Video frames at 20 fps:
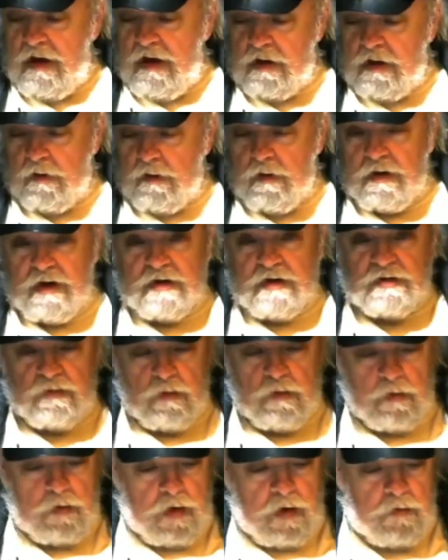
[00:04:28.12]
Anyway, that's
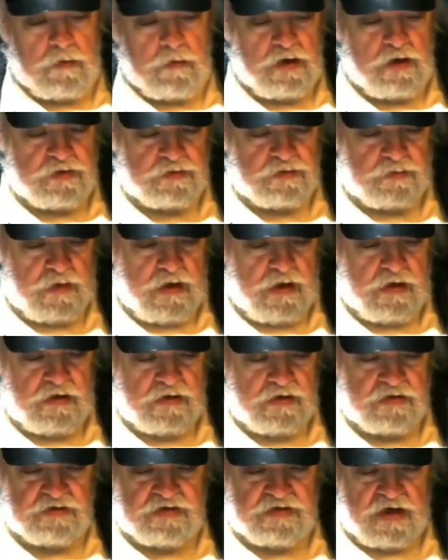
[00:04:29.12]
where my mouse pad
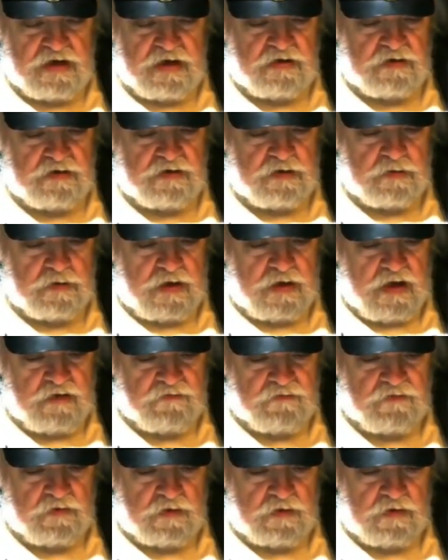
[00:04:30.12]
is. I can do
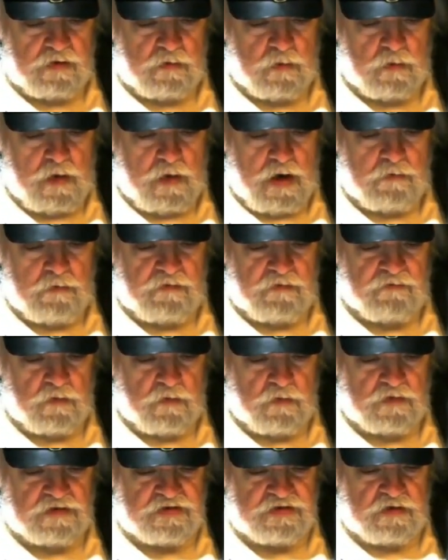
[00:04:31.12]
that for a little while
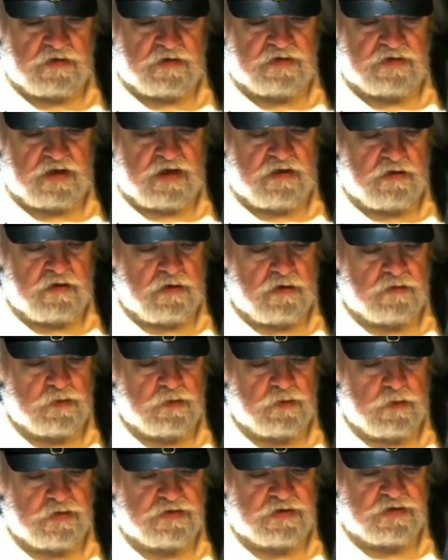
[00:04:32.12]
before it starts getting all
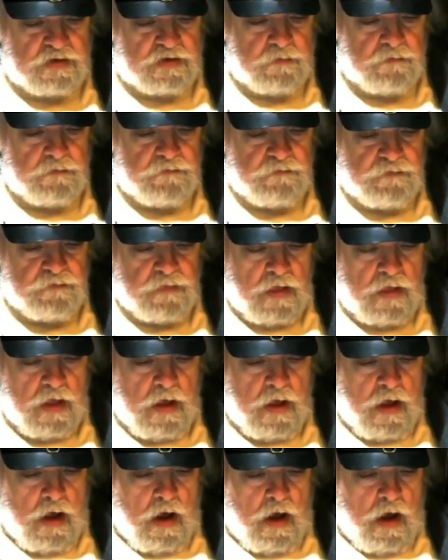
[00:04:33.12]
twitchy.
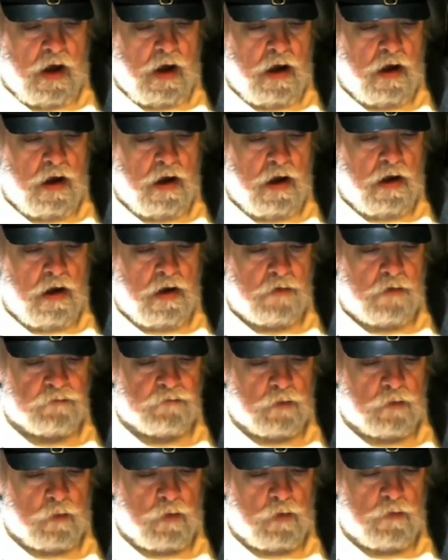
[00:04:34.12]

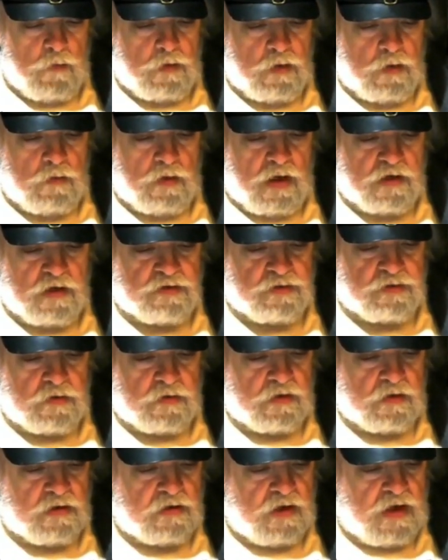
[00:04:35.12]
What were you
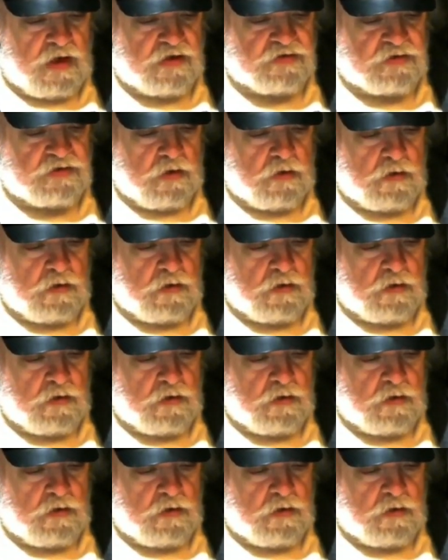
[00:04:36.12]
lecturing the class